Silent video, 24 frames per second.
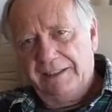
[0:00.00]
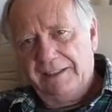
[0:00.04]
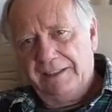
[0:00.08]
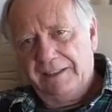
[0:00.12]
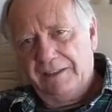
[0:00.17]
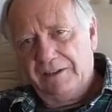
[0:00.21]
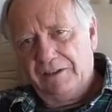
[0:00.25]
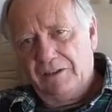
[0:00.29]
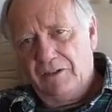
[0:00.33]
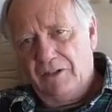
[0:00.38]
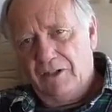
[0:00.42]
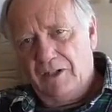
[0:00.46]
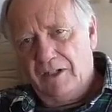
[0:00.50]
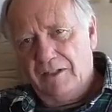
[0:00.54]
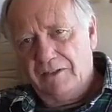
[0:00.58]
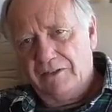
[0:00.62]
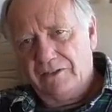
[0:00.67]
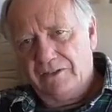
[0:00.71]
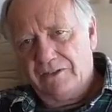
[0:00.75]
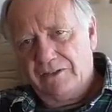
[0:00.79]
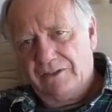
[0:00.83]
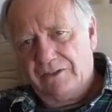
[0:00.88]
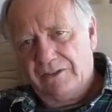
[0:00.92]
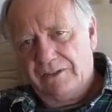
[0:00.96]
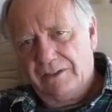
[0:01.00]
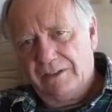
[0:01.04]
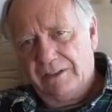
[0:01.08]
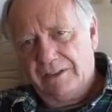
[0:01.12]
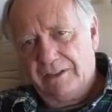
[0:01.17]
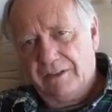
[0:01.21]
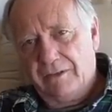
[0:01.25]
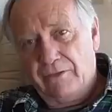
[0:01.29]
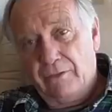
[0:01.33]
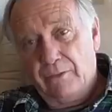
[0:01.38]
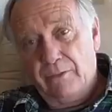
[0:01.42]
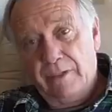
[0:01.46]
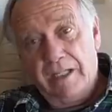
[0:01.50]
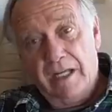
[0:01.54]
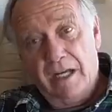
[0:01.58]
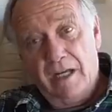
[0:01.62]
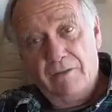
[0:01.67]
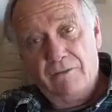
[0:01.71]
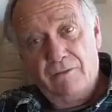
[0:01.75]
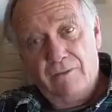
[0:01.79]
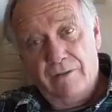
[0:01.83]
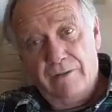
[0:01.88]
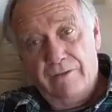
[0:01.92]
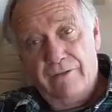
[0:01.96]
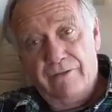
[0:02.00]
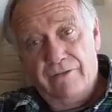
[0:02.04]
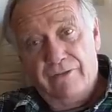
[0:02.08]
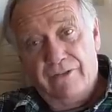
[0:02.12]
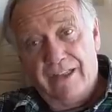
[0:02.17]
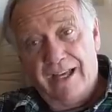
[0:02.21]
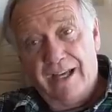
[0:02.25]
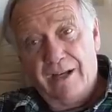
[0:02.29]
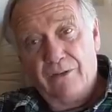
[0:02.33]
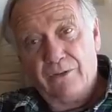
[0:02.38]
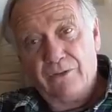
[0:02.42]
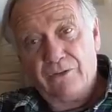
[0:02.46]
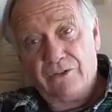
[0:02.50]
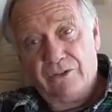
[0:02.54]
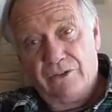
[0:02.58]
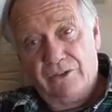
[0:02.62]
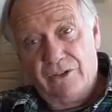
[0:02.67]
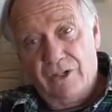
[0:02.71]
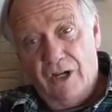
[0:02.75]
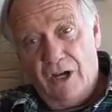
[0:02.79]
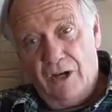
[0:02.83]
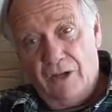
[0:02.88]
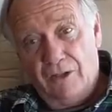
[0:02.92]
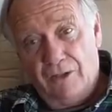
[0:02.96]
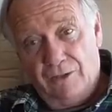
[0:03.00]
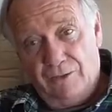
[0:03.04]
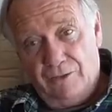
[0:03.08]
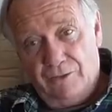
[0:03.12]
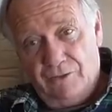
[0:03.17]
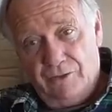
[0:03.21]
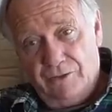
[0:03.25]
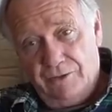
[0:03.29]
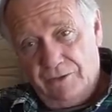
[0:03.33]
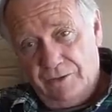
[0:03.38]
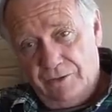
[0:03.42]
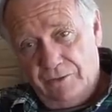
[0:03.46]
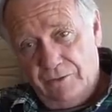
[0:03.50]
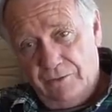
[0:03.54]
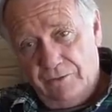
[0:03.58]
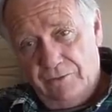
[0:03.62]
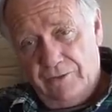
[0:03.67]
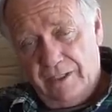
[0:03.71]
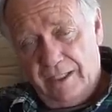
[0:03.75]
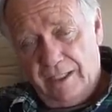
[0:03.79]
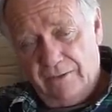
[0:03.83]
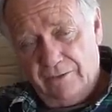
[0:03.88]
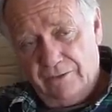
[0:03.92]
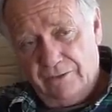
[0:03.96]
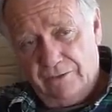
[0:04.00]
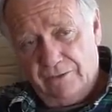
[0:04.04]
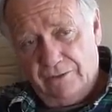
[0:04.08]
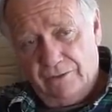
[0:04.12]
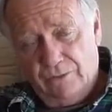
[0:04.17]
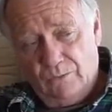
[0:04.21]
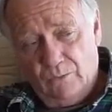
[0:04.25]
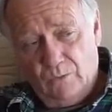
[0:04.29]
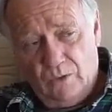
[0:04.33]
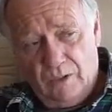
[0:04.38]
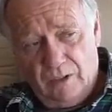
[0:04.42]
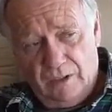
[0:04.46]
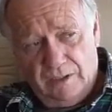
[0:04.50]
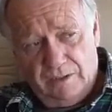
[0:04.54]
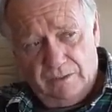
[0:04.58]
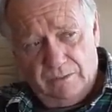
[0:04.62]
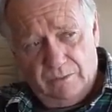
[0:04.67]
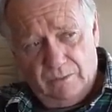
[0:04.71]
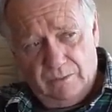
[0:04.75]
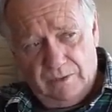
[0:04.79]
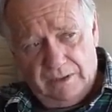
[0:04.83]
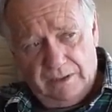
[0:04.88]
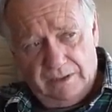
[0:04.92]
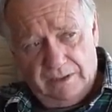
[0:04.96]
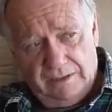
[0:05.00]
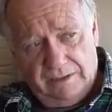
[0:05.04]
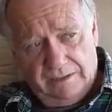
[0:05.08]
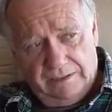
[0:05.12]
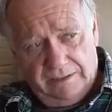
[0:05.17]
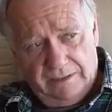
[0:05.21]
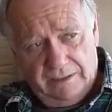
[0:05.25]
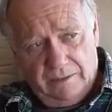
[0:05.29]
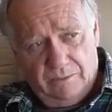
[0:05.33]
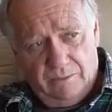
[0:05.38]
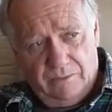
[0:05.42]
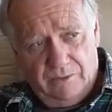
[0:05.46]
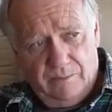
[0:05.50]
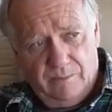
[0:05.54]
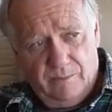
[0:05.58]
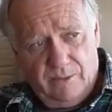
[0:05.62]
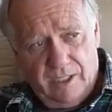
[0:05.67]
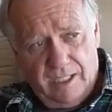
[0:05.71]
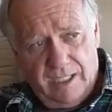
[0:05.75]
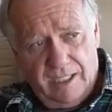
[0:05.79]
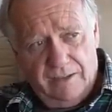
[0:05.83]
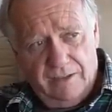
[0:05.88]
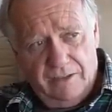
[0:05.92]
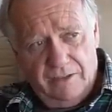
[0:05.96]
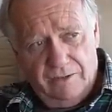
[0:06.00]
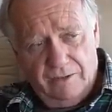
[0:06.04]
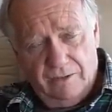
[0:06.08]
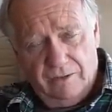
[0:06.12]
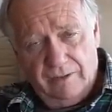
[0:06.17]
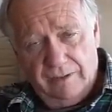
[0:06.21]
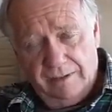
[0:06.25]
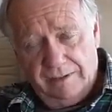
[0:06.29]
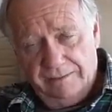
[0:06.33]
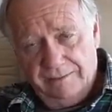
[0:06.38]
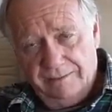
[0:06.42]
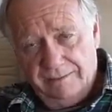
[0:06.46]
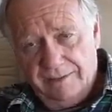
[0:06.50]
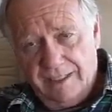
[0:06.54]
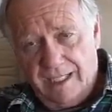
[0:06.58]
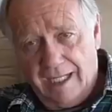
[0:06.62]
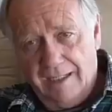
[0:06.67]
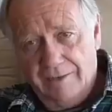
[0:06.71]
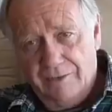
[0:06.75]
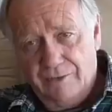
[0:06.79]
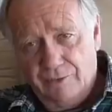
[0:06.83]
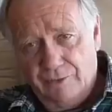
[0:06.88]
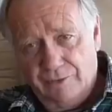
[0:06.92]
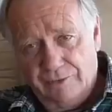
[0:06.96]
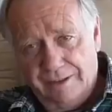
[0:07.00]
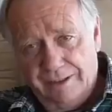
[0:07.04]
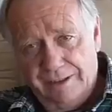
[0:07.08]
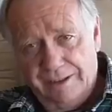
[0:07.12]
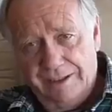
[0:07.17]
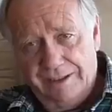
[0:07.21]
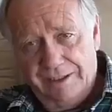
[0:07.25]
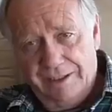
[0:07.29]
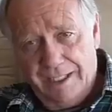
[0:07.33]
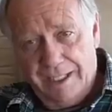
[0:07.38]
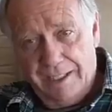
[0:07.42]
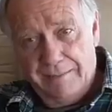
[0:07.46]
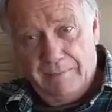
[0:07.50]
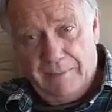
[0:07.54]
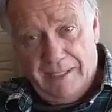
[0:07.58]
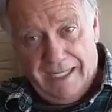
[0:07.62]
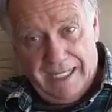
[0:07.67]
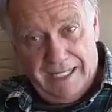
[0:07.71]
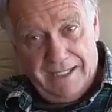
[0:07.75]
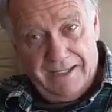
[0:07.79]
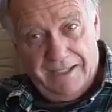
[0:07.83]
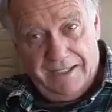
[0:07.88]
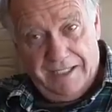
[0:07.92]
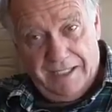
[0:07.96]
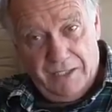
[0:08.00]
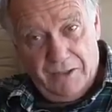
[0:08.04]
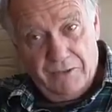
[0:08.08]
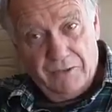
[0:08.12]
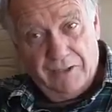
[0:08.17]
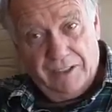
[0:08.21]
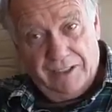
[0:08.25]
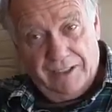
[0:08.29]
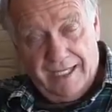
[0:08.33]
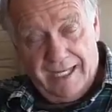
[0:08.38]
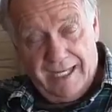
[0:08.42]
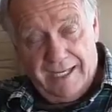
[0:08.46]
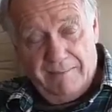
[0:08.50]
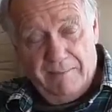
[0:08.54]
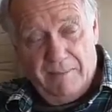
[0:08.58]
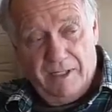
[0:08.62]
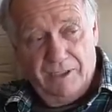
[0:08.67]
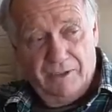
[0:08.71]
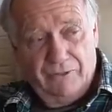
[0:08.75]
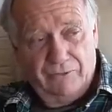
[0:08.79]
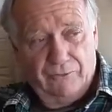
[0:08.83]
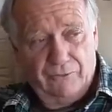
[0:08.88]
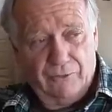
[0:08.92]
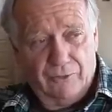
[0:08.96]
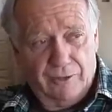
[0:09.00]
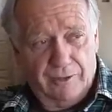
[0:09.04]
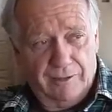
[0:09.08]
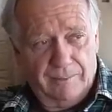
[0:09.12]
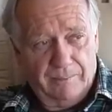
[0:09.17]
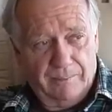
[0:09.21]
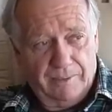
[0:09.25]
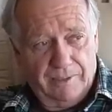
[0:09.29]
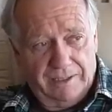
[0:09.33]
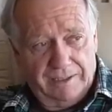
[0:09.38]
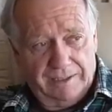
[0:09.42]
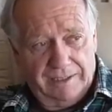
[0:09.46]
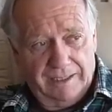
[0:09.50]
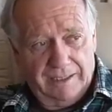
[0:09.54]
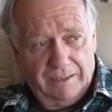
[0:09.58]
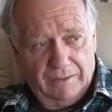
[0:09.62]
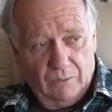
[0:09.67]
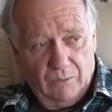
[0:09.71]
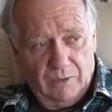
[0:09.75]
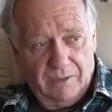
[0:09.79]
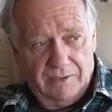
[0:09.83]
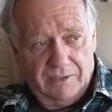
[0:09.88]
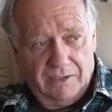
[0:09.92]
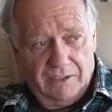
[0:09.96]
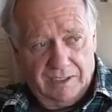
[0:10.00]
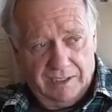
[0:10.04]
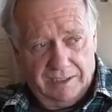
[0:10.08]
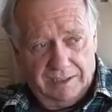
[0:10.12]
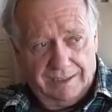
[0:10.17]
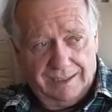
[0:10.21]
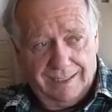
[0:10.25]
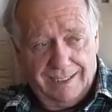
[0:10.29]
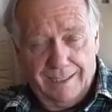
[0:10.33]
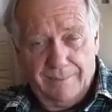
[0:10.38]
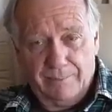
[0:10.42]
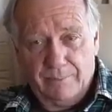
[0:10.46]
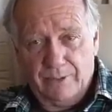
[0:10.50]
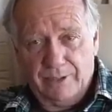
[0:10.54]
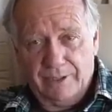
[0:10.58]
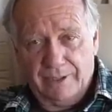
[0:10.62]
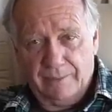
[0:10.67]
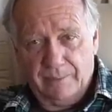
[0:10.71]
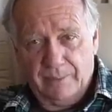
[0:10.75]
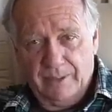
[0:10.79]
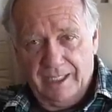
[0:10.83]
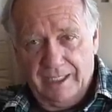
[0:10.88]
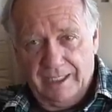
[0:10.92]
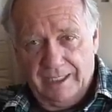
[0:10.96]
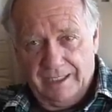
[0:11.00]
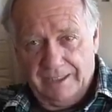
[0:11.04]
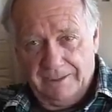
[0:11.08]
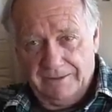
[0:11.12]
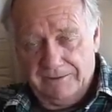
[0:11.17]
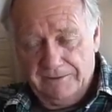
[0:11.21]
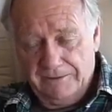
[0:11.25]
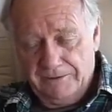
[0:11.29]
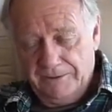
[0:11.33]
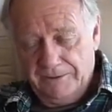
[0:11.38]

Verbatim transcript: It cost uh, three hundred thousand dollars in two thousand one when it was brand new, and I certainly did not pay nearly that much for it, but it was still a pretty penny.